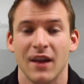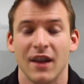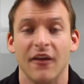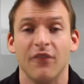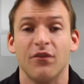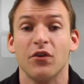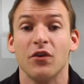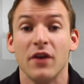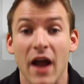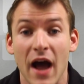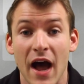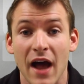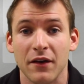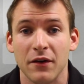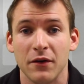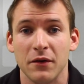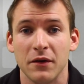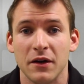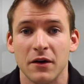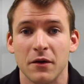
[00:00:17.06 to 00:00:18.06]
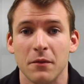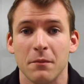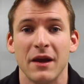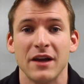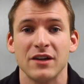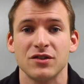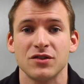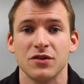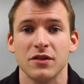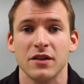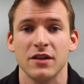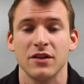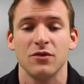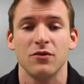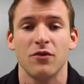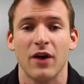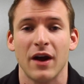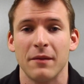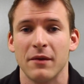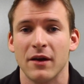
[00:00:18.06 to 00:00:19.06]
If you're not new here, make sure that you
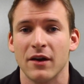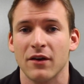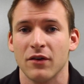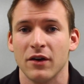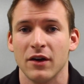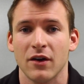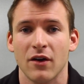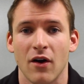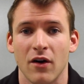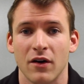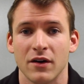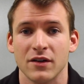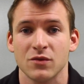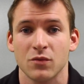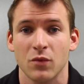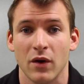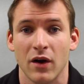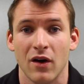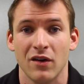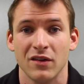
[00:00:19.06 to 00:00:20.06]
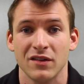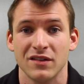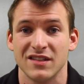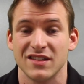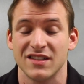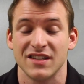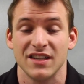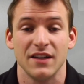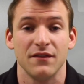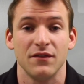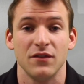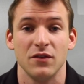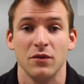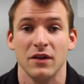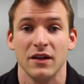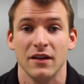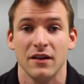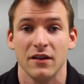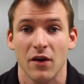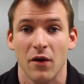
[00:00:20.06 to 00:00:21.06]
grab that green card as well to see if you
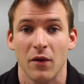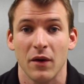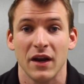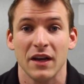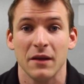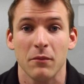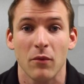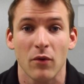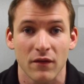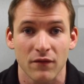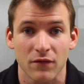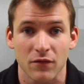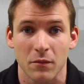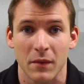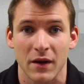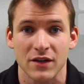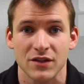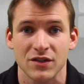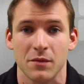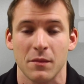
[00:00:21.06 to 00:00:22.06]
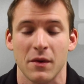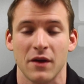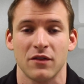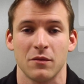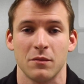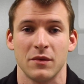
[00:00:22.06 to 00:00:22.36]
need to know any more information about the